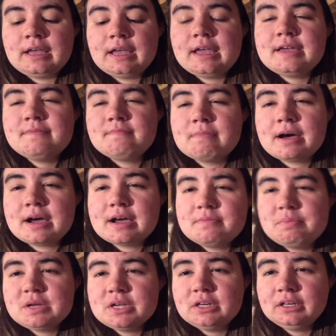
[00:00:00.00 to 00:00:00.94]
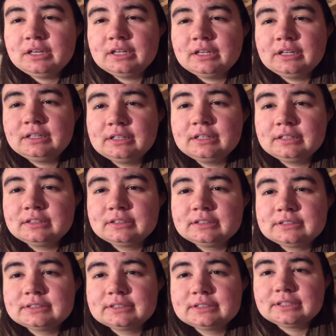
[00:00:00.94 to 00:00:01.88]
In my opinion,
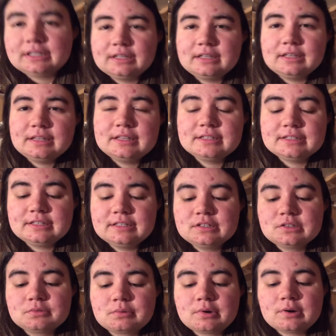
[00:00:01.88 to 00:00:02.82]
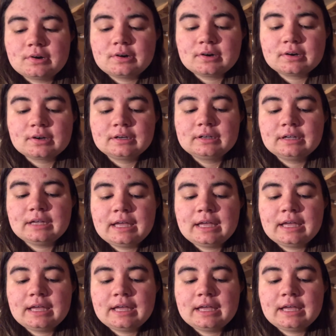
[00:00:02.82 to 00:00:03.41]
this is wrong